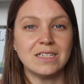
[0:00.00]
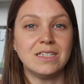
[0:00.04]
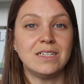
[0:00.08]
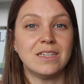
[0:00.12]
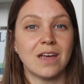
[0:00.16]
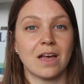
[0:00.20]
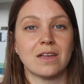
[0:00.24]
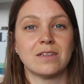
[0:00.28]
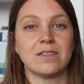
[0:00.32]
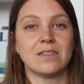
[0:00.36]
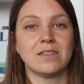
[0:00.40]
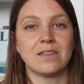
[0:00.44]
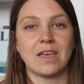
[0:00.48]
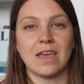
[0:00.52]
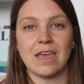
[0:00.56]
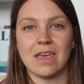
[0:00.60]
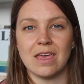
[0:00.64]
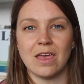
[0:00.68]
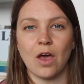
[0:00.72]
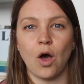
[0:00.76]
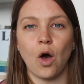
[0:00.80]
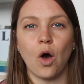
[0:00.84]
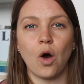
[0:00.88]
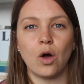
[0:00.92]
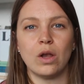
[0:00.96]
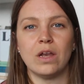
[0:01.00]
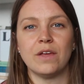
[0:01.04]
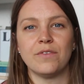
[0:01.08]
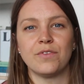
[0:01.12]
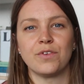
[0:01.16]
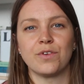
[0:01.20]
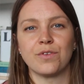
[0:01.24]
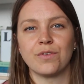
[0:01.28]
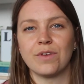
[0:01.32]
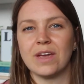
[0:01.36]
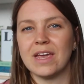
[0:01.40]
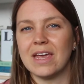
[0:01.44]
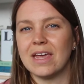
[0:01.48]
dusky olive
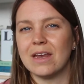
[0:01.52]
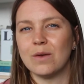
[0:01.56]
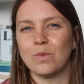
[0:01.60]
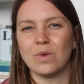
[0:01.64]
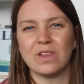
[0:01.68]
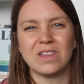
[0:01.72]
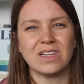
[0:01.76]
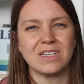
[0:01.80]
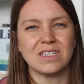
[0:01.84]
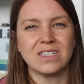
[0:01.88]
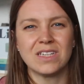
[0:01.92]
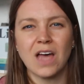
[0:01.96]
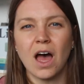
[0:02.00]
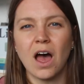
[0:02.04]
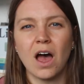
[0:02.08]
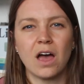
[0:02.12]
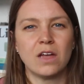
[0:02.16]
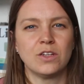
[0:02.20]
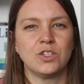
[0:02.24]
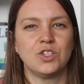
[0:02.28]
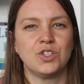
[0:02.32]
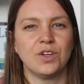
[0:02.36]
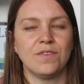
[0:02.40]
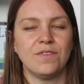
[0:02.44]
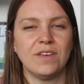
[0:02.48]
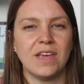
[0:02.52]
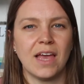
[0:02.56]
green with a touch of